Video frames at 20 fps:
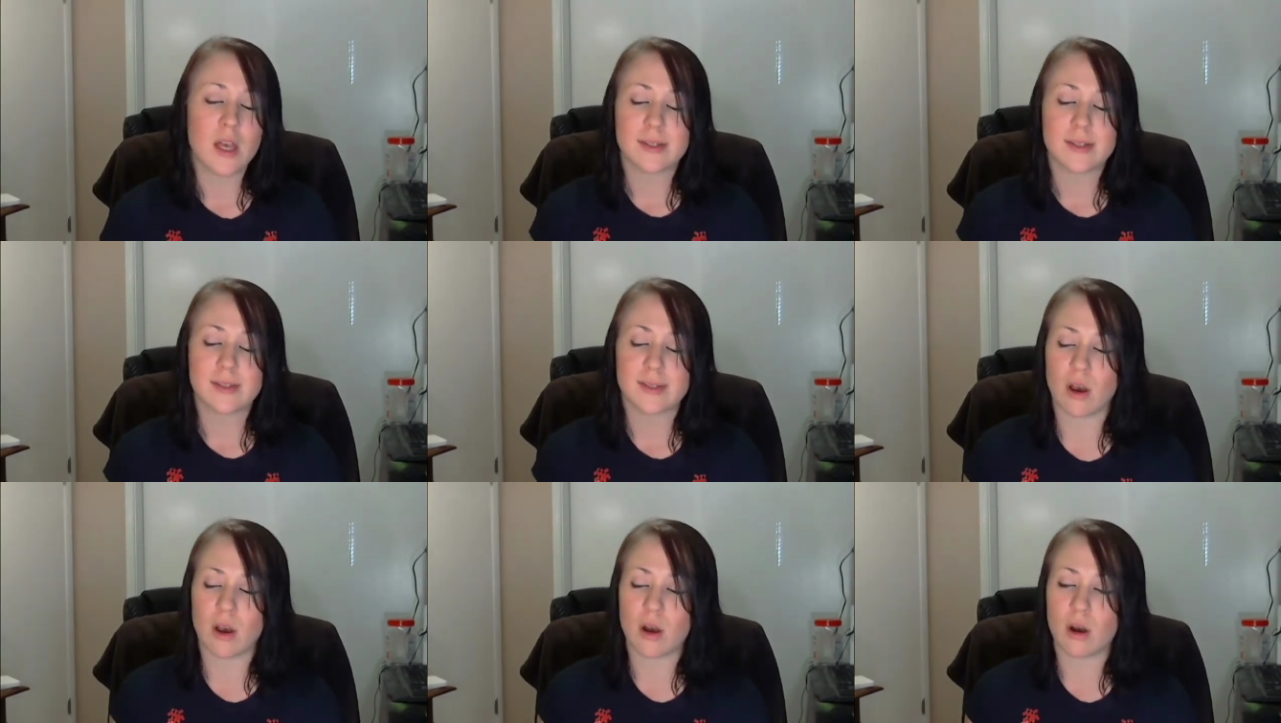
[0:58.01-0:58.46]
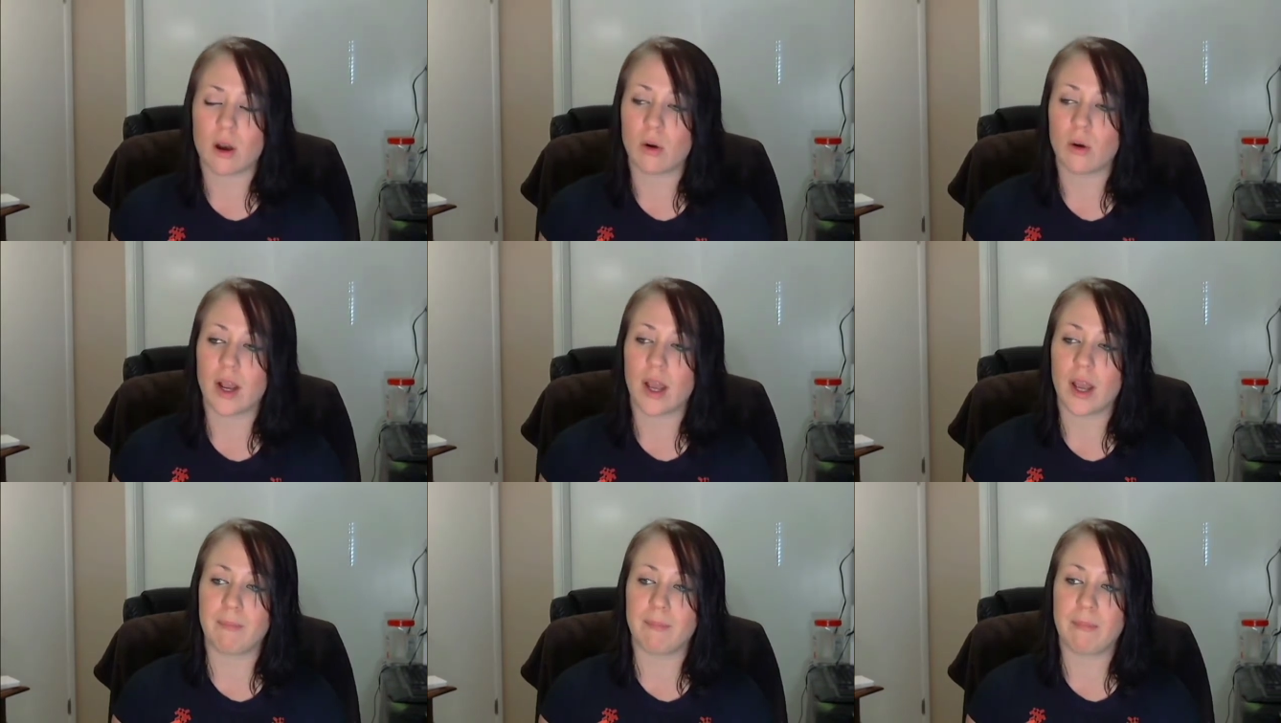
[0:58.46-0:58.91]

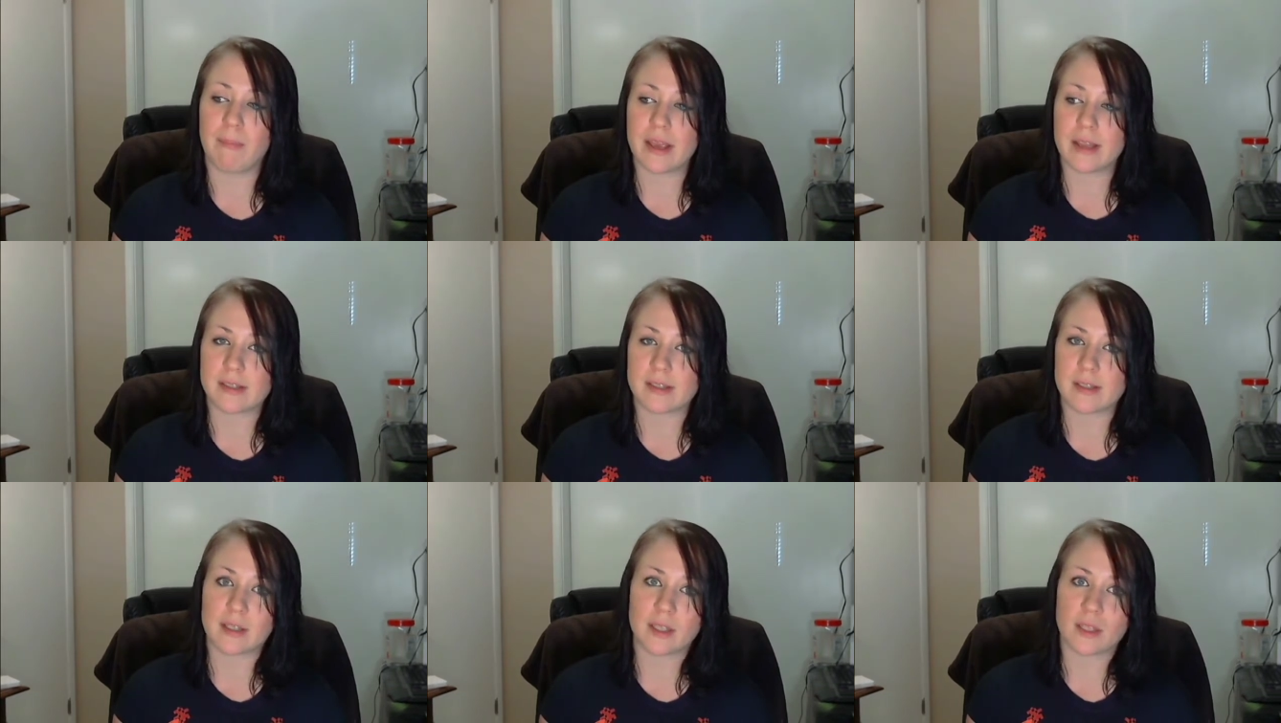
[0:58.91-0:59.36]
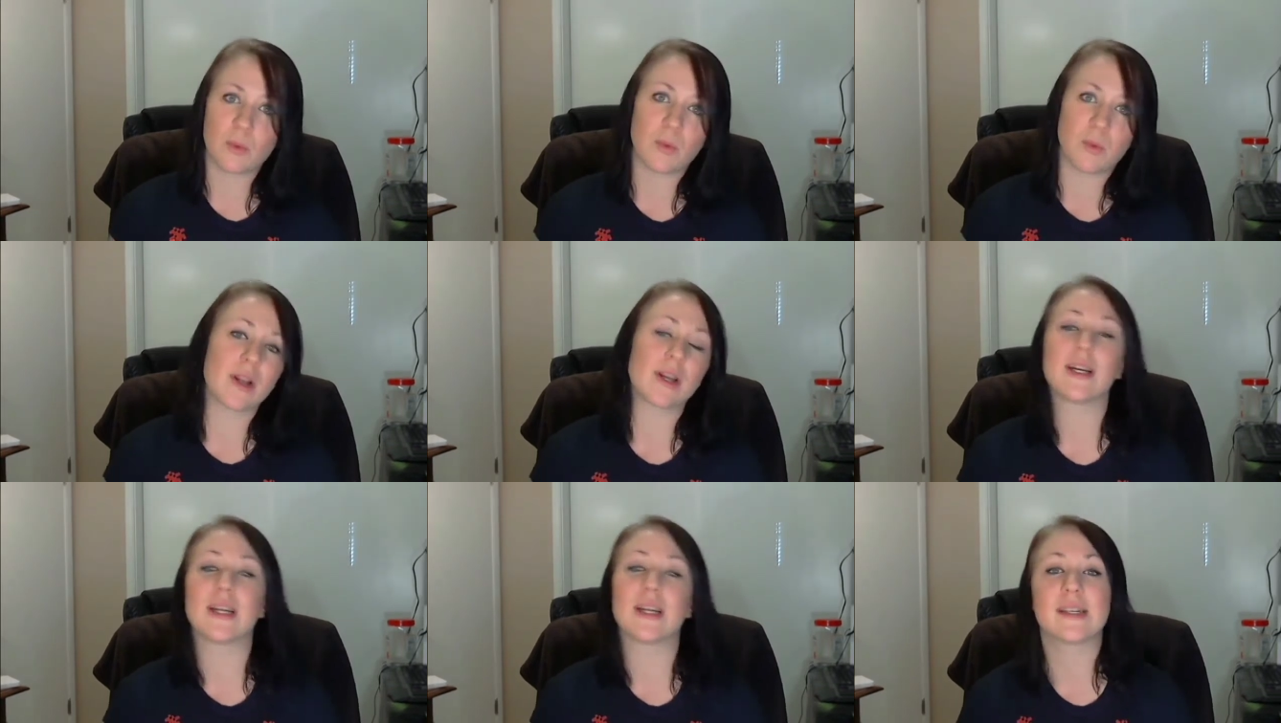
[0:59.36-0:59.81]
So basically
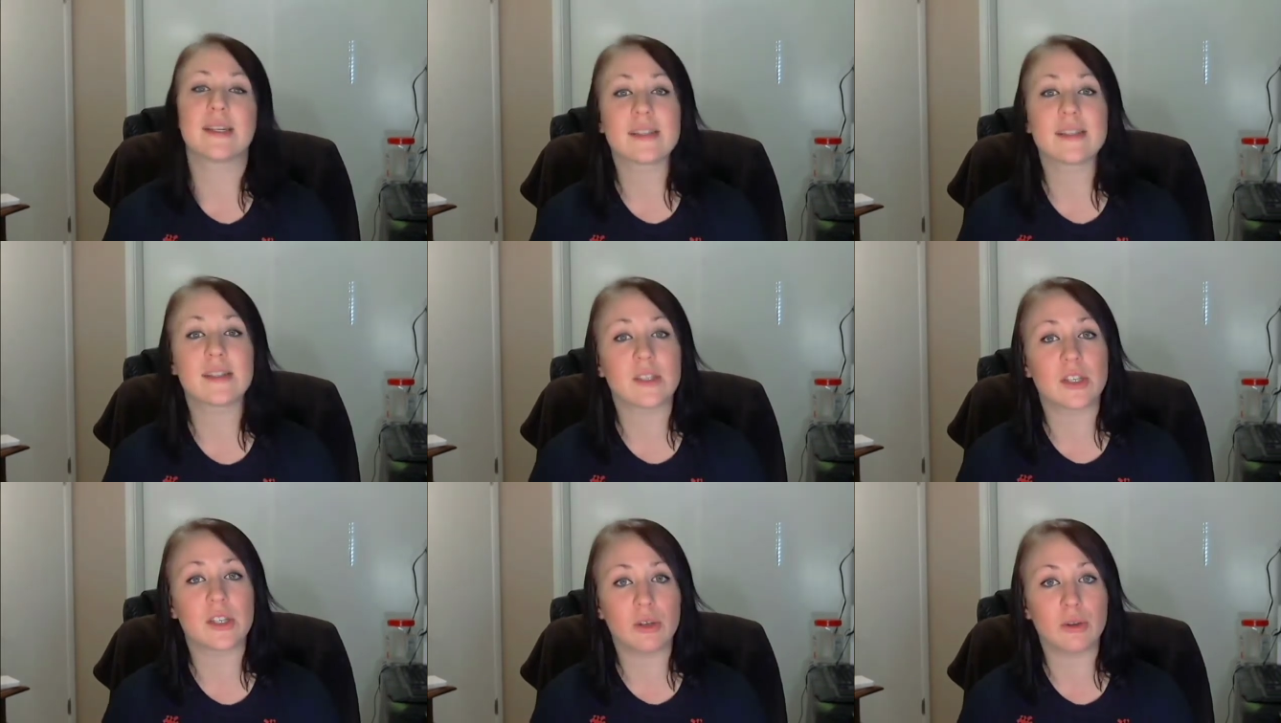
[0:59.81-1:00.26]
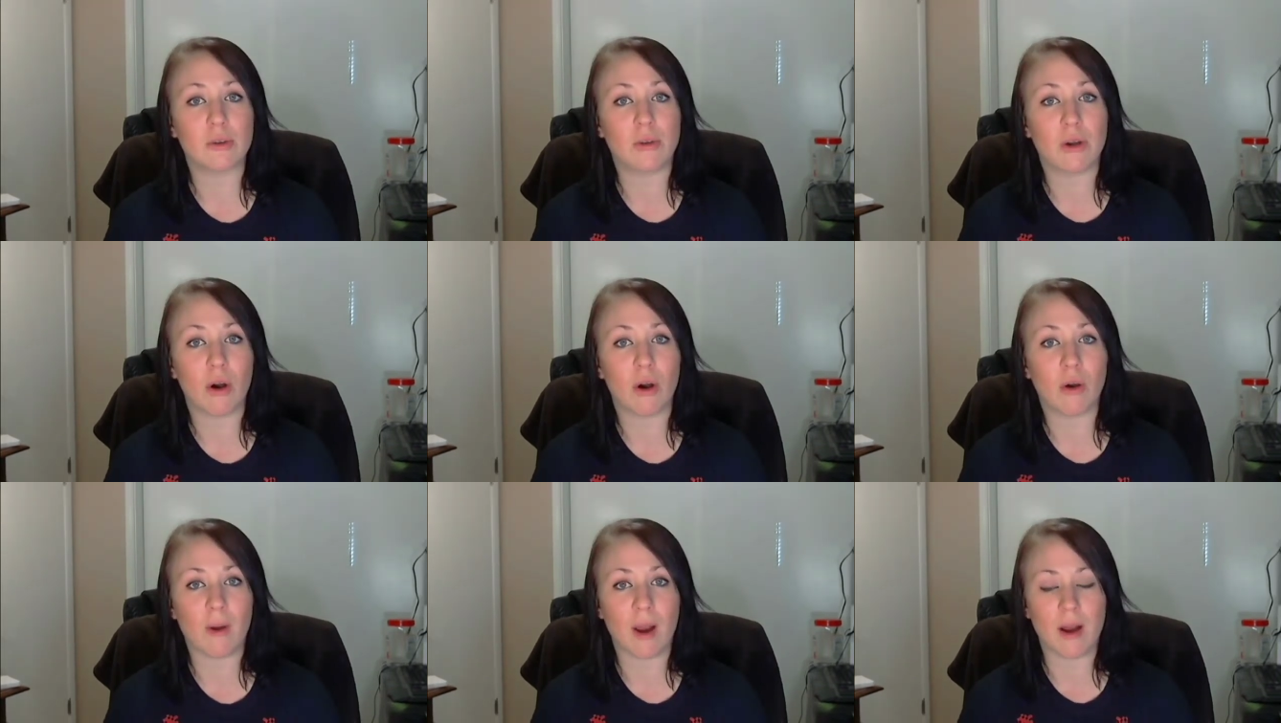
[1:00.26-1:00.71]
what it is is you
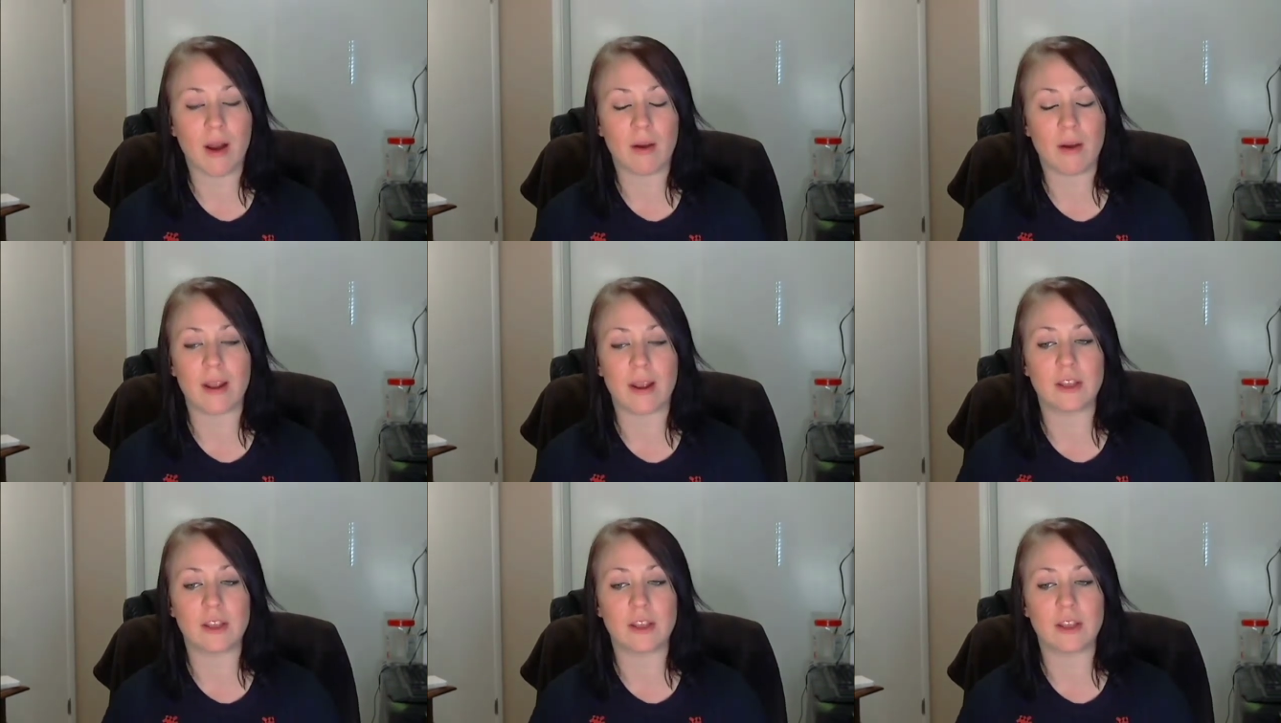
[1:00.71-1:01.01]
go around